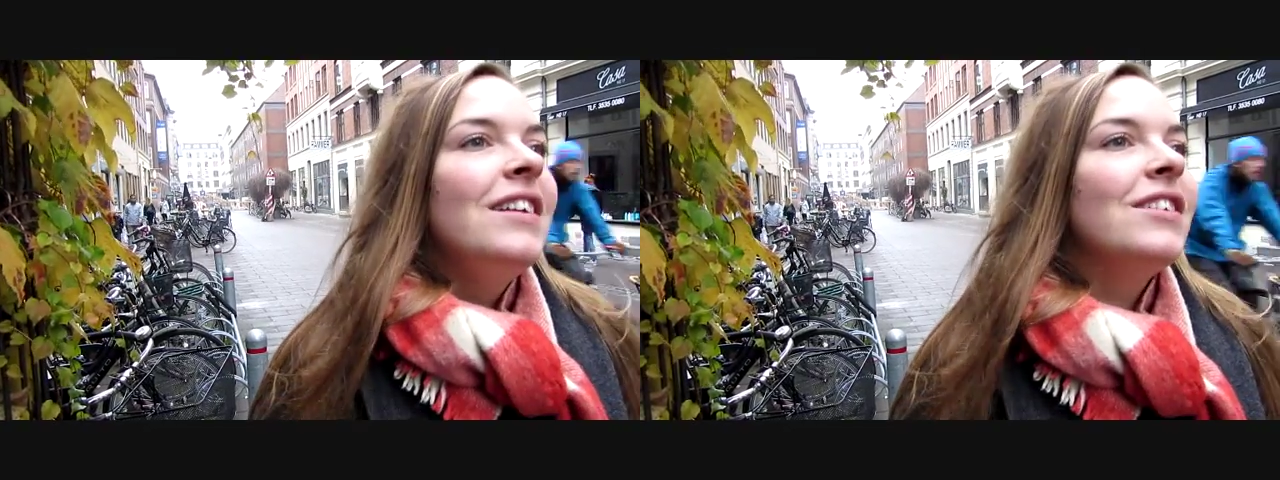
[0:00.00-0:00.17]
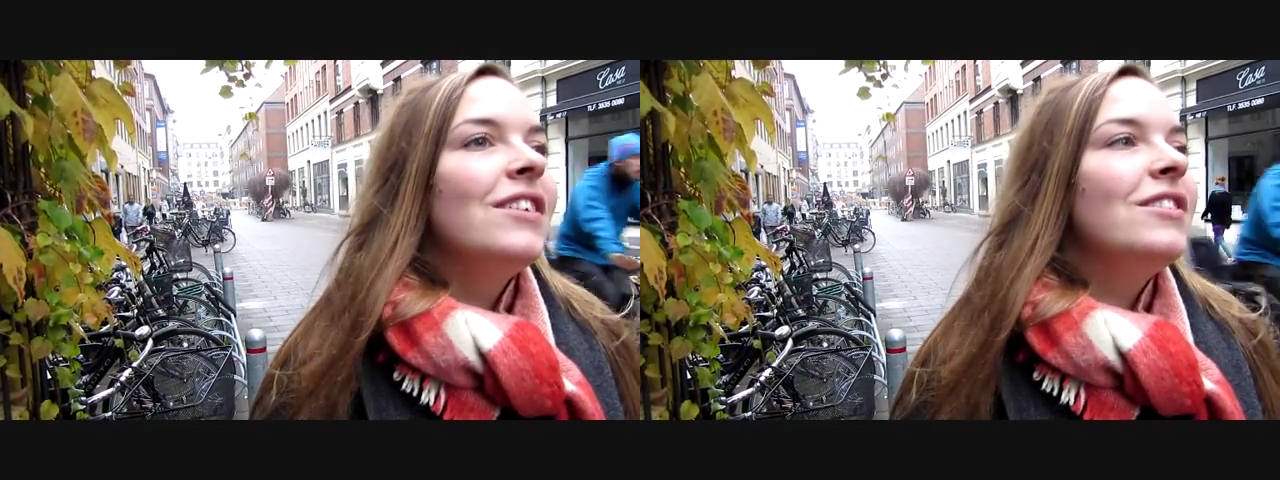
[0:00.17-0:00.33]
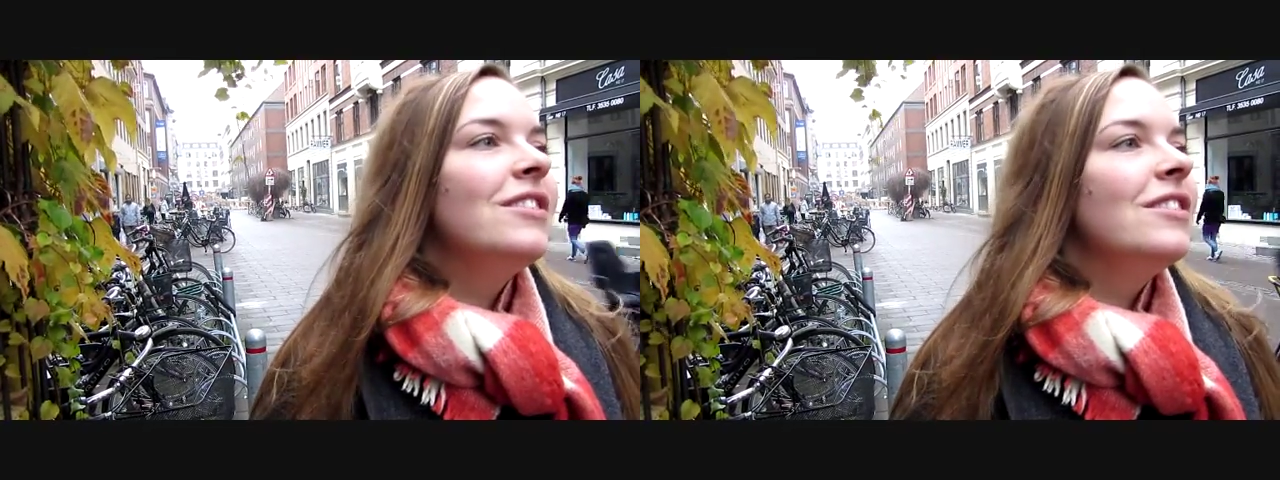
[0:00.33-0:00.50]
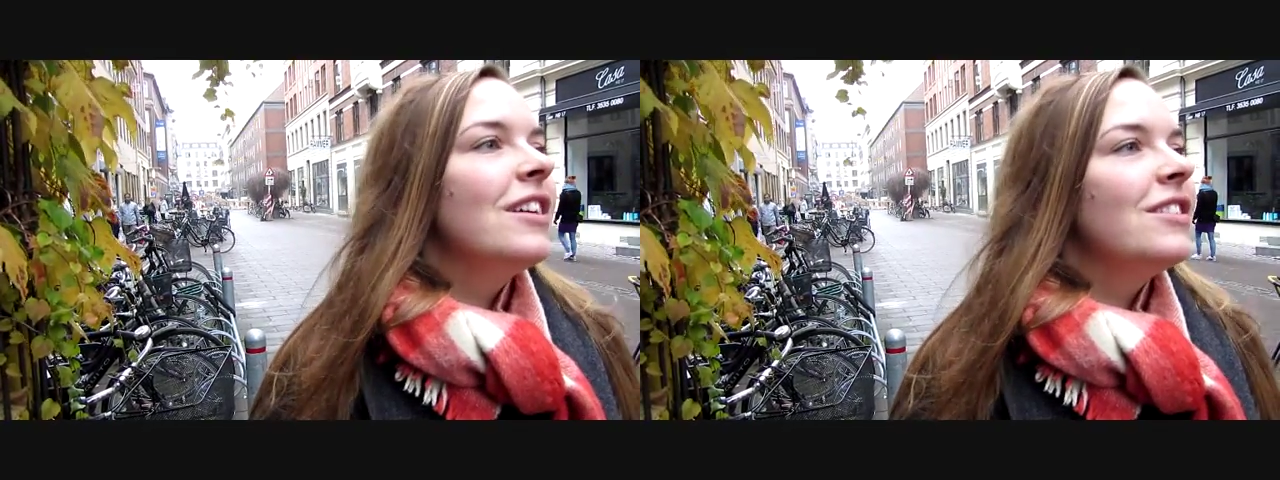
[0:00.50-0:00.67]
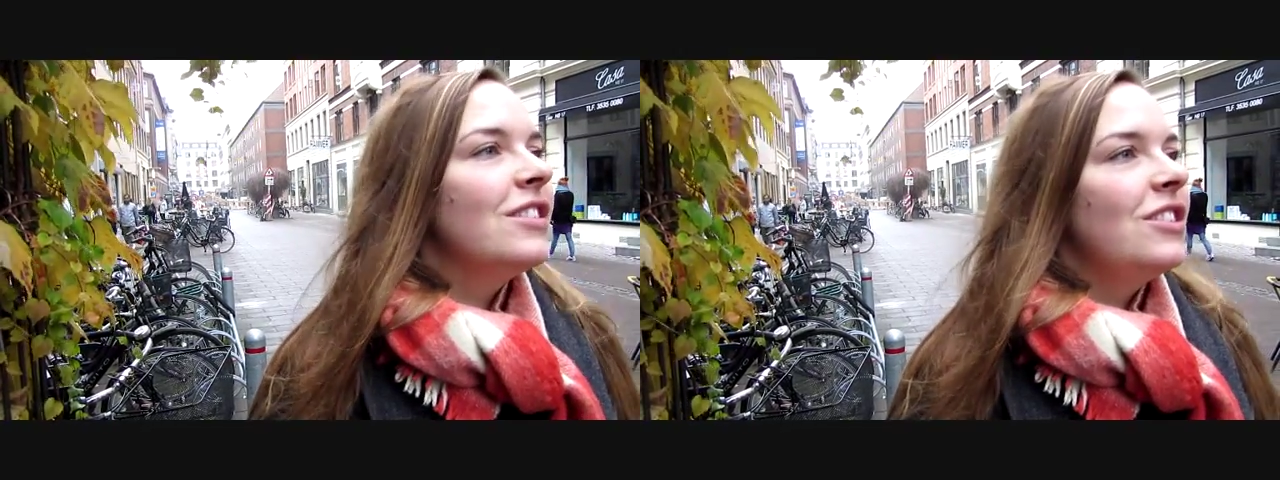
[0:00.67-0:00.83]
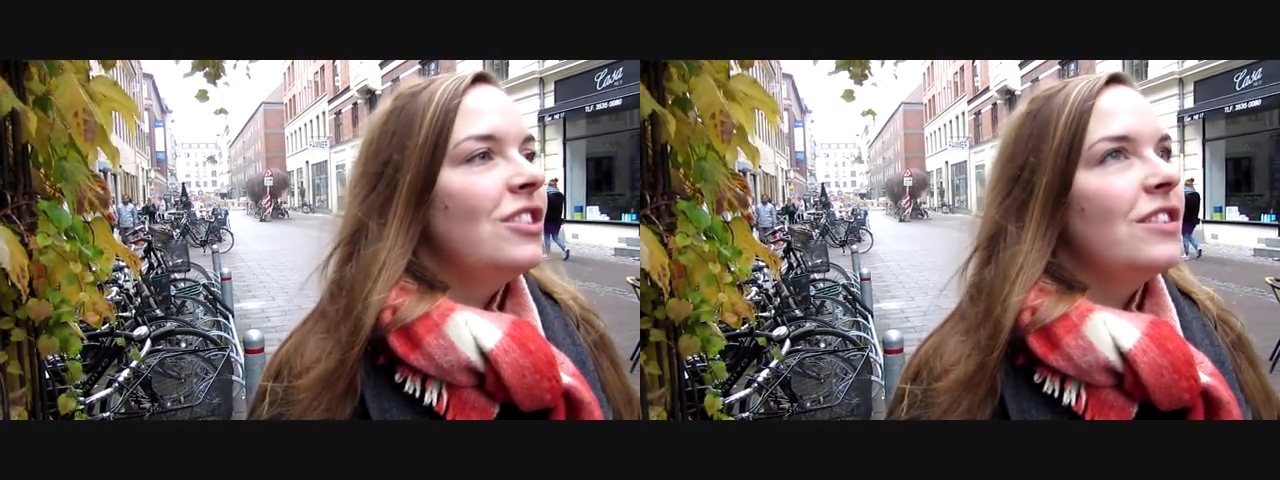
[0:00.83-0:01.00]
it's also
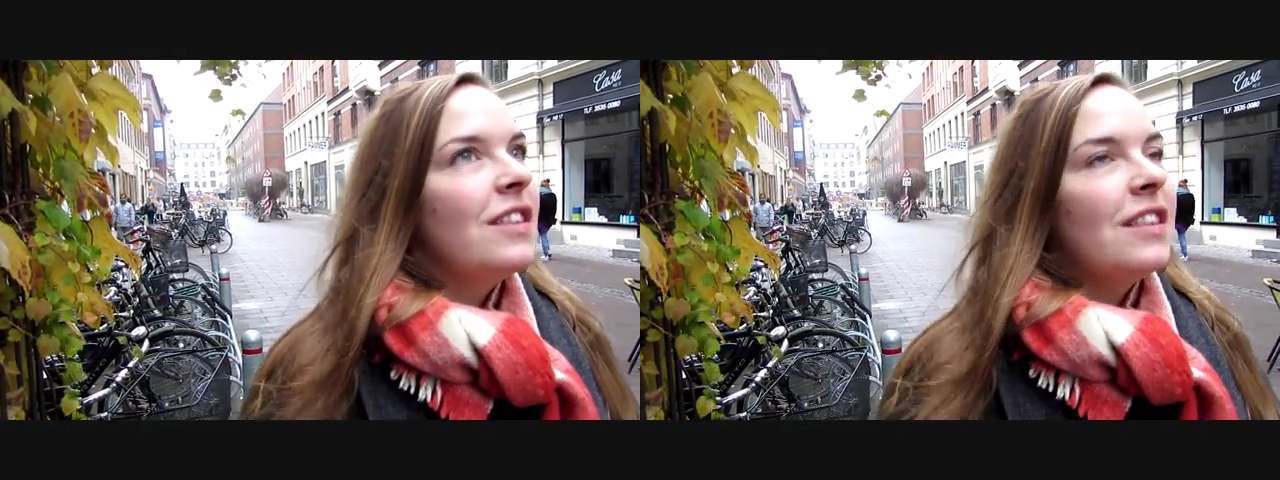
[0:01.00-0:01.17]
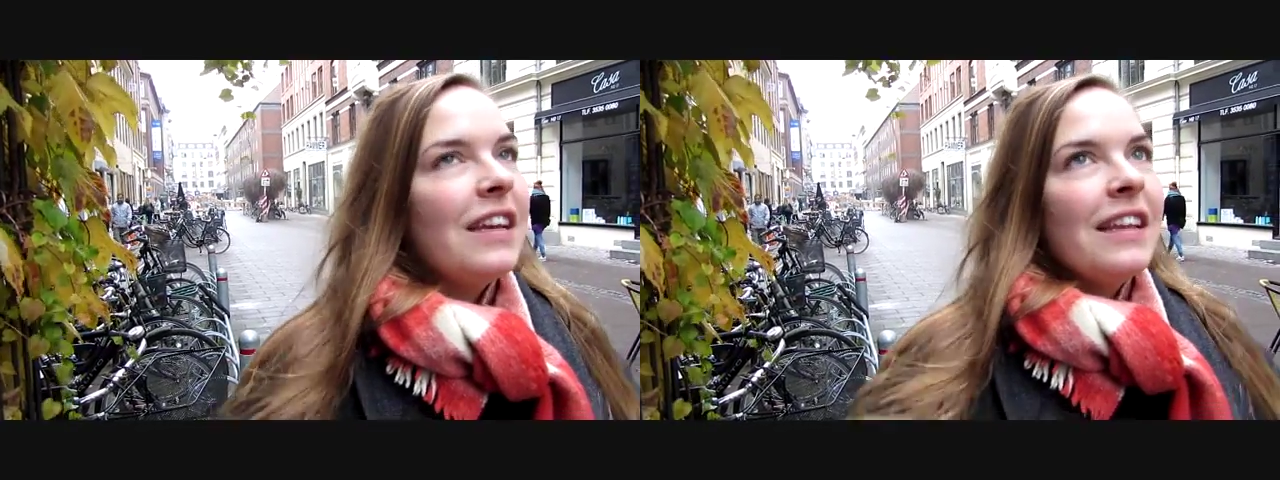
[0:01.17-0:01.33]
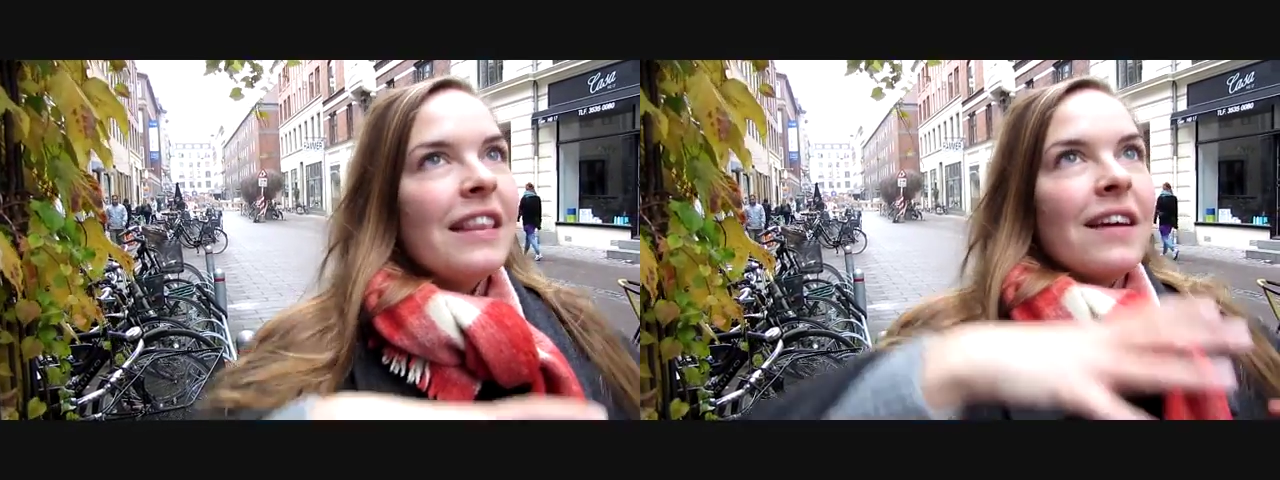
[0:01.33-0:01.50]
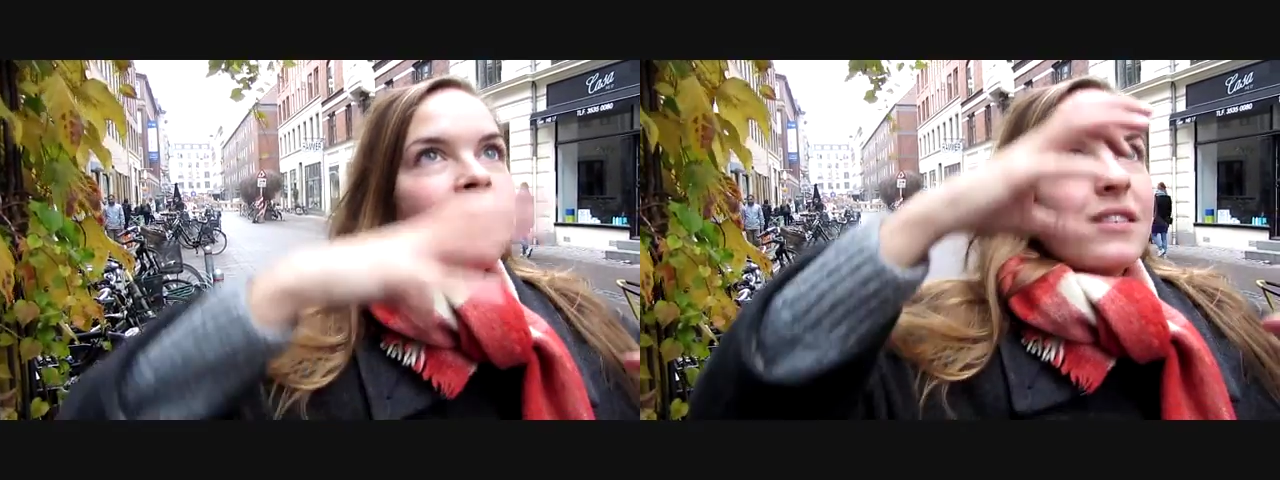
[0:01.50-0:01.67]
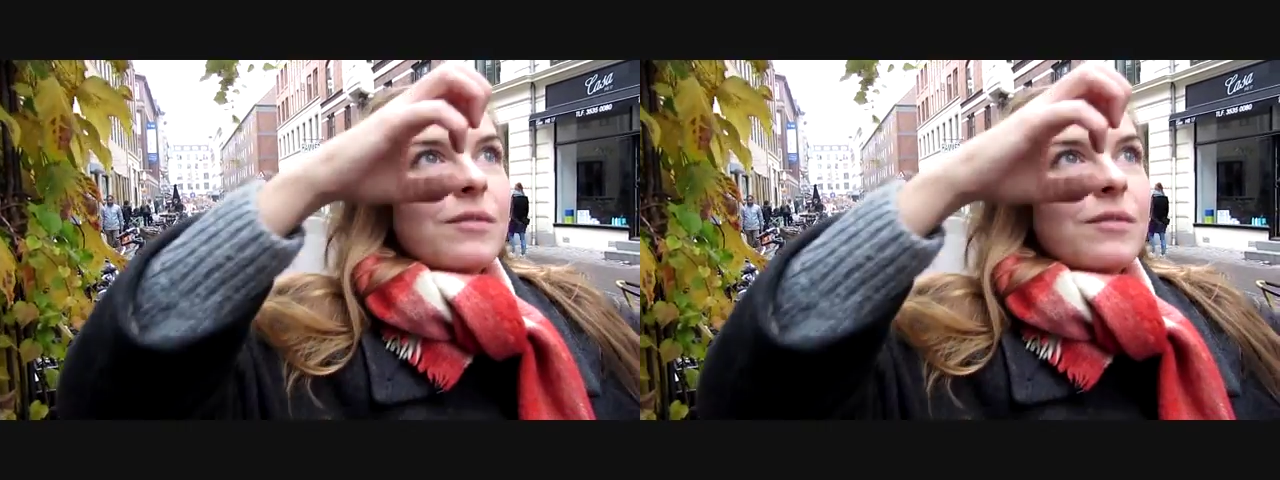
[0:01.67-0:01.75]
not such a thing that